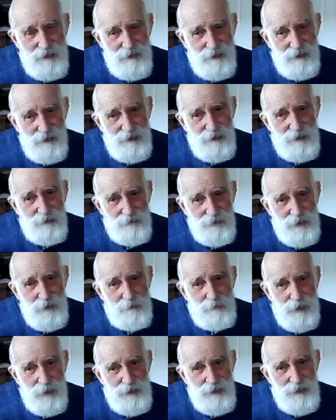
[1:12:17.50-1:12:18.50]
Thank you very
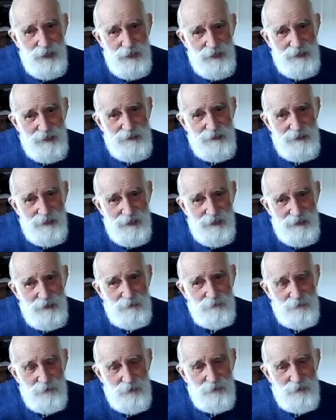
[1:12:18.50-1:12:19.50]
much, Alex. Thank
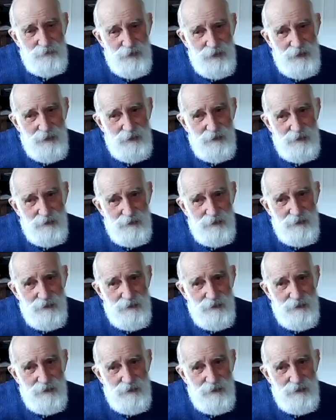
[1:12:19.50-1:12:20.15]
you for your very